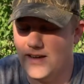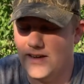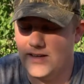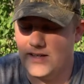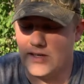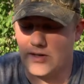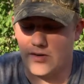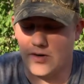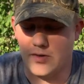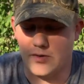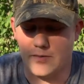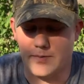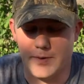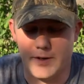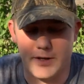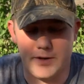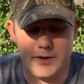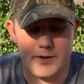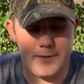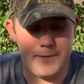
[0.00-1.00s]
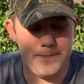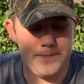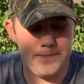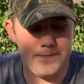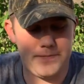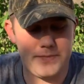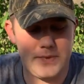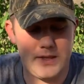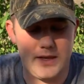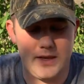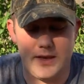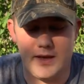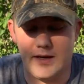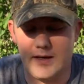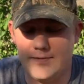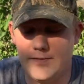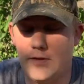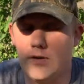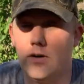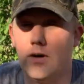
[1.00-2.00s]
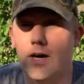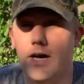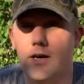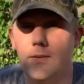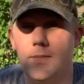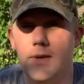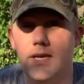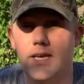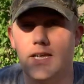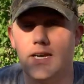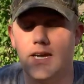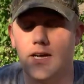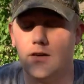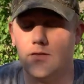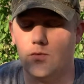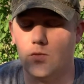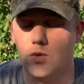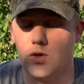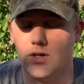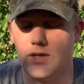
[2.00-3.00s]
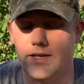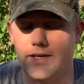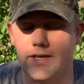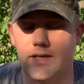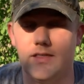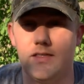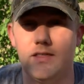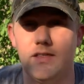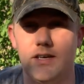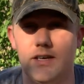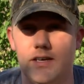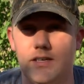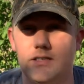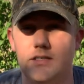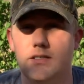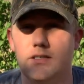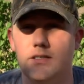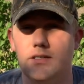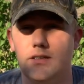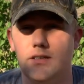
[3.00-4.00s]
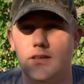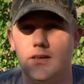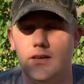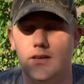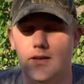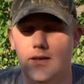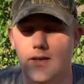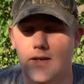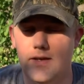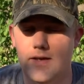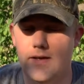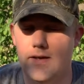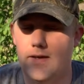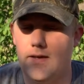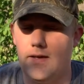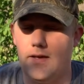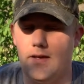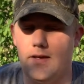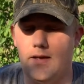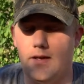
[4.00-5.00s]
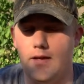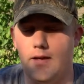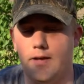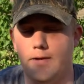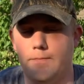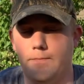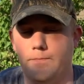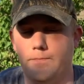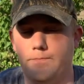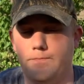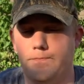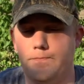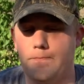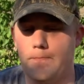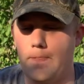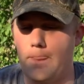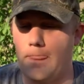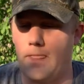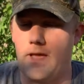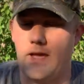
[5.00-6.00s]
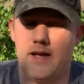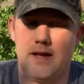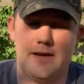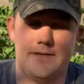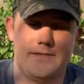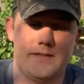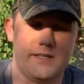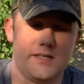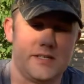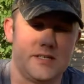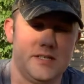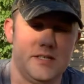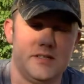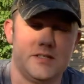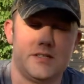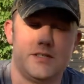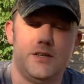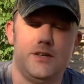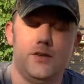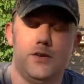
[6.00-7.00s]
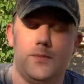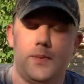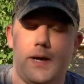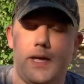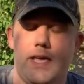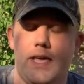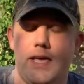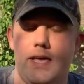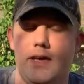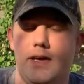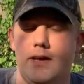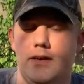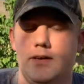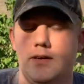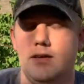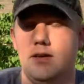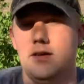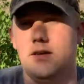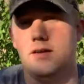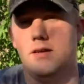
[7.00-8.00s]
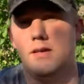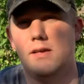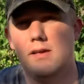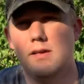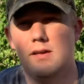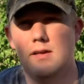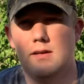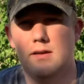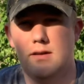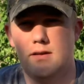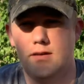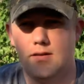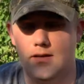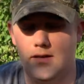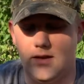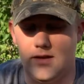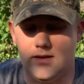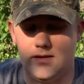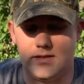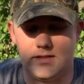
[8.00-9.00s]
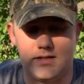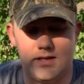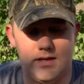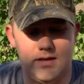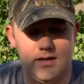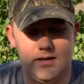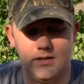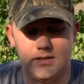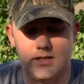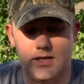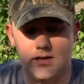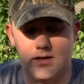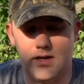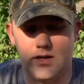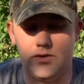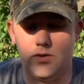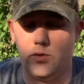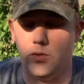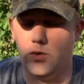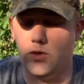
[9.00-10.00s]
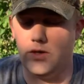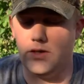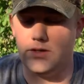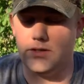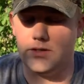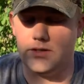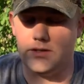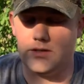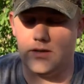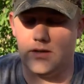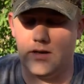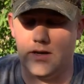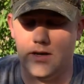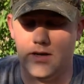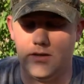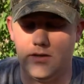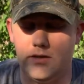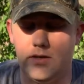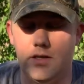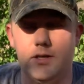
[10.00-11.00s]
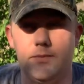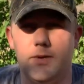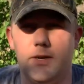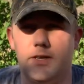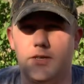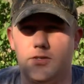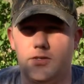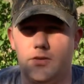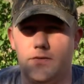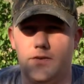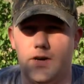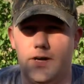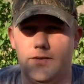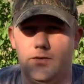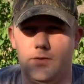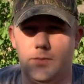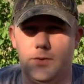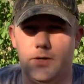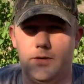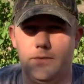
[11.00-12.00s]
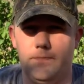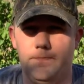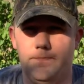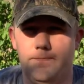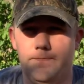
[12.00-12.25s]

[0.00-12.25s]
your own bow. And if you know how to make it out of wood like this and have the skills to do it by hand, and say, say you're out in the woods and you need to make a survival bow.